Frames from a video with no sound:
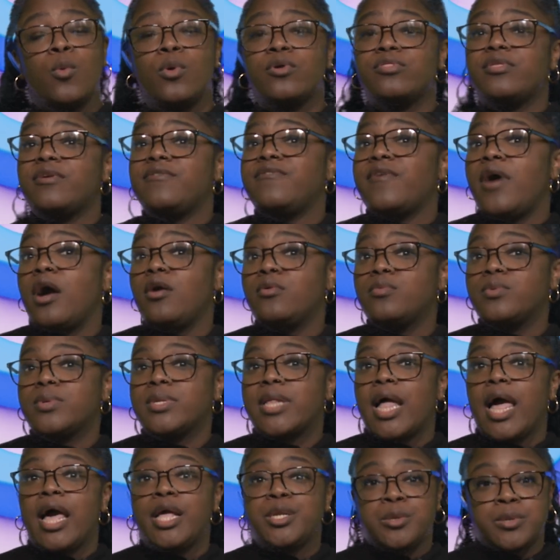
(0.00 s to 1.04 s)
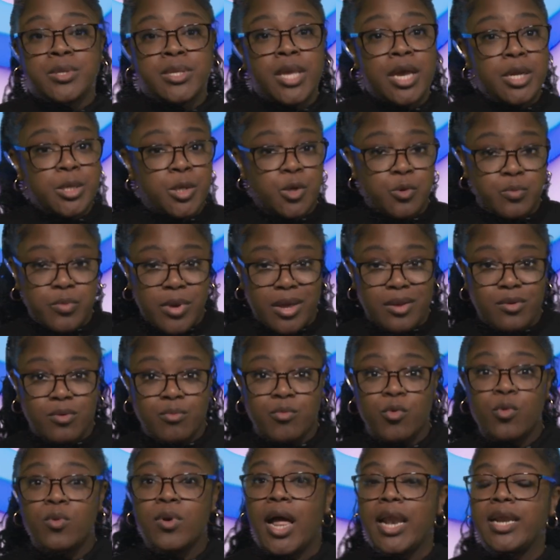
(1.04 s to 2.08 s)
What they found was that heterosexual men were
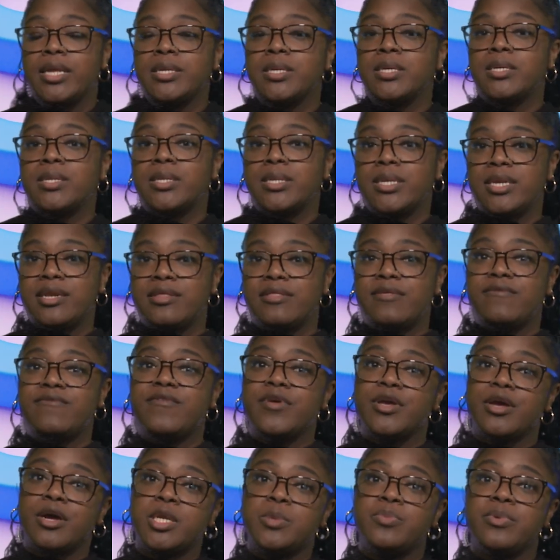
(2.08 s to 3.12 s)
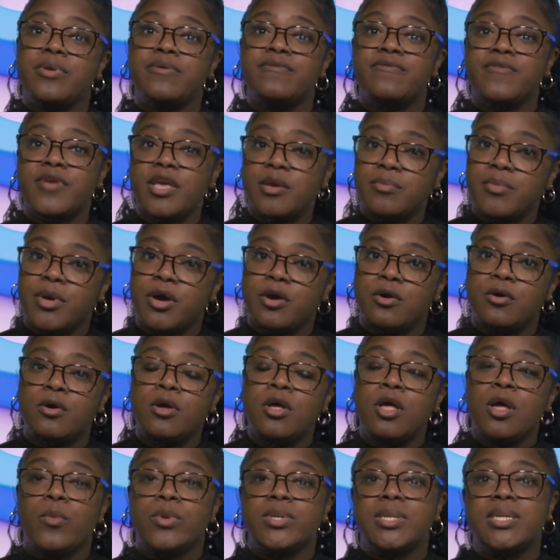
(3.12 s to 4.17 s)
more likely to consider the figure to be female
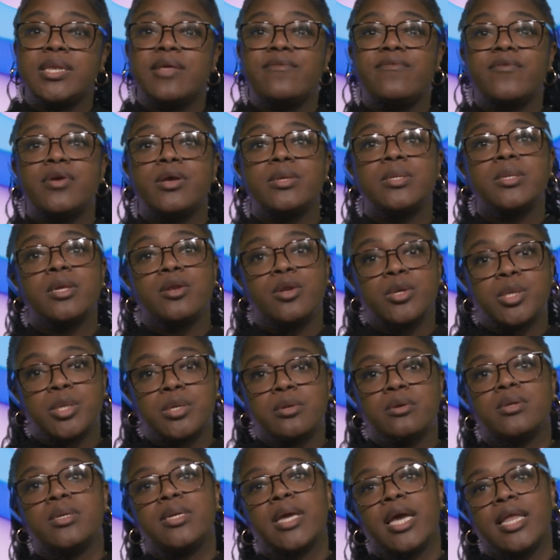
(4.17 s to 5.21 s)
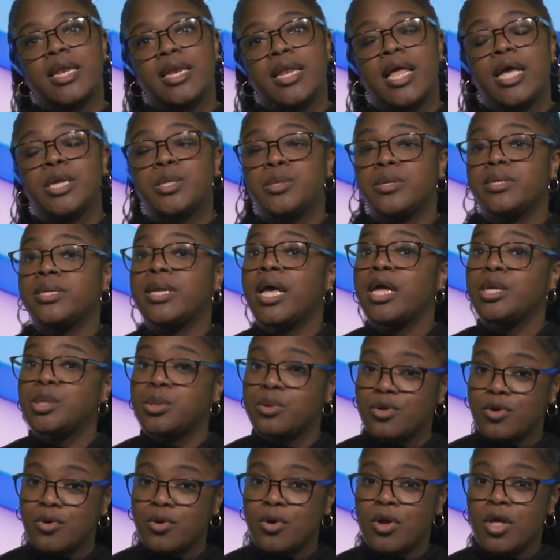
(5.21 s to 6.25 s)
when sniffing a solution containing
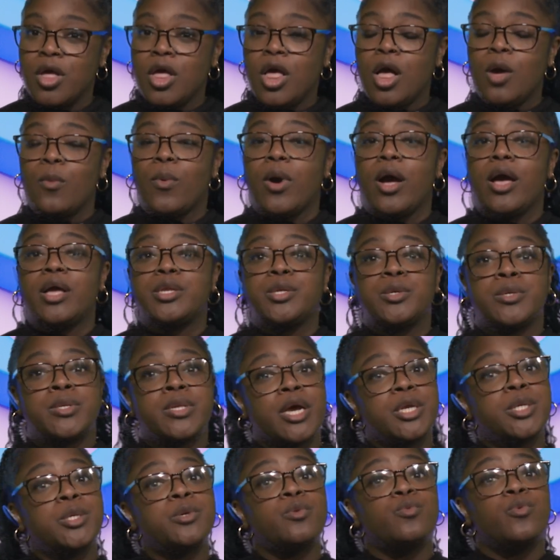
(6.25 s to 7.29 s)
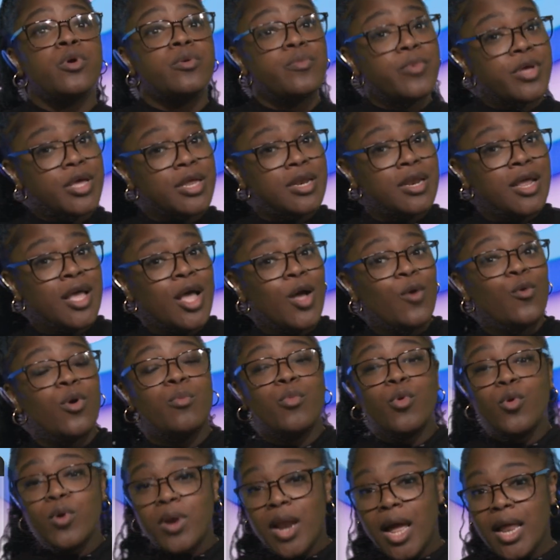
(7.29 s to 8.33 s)
estratetraenol, while heterosexual women
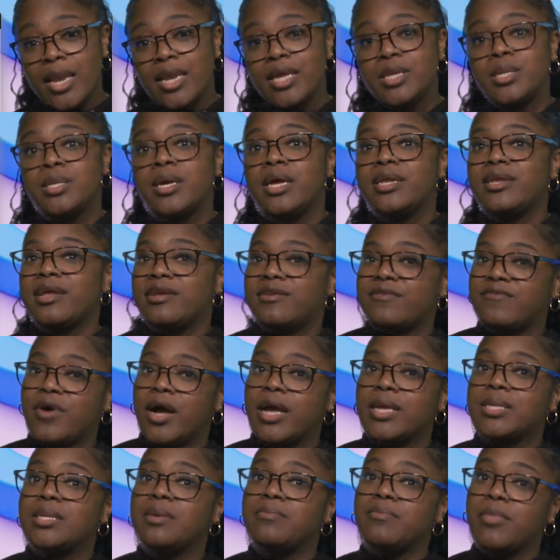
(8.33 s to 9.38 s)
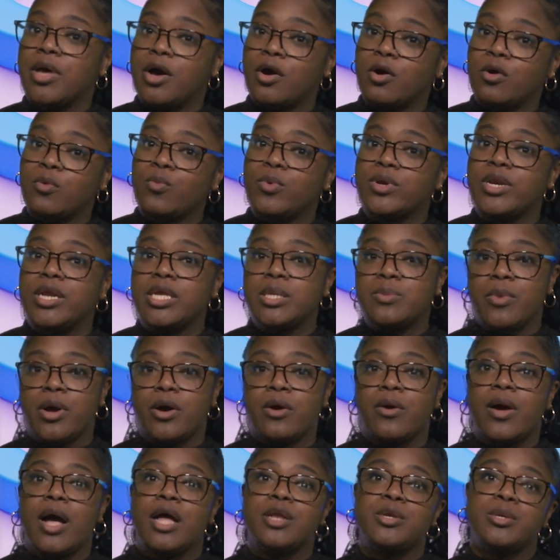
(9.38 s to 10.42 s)
were more likely to identify as a male when they
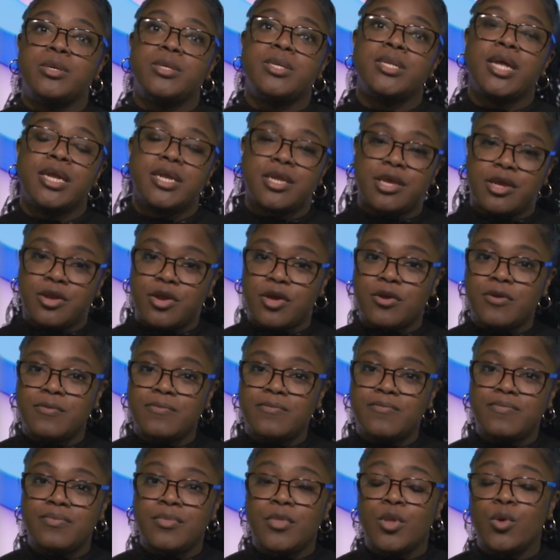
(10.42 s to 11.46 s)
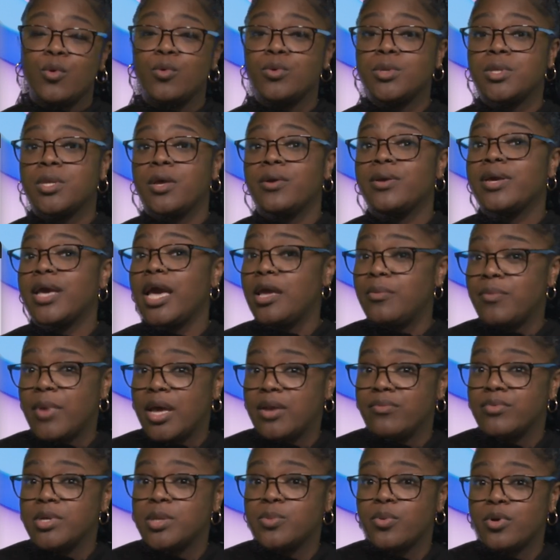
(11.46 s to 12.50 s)
smell androstenedione. Also, gay
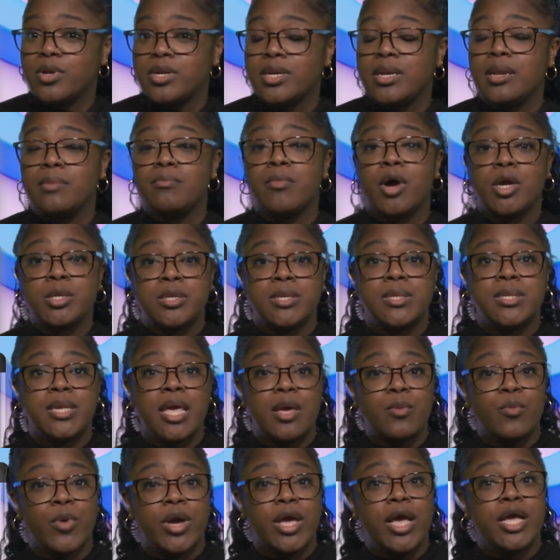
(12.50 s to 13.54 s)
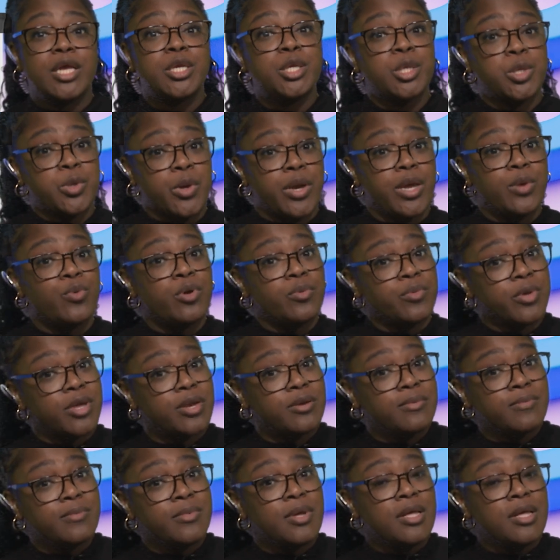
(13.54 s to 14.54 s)
men responded in much the same way as straight women.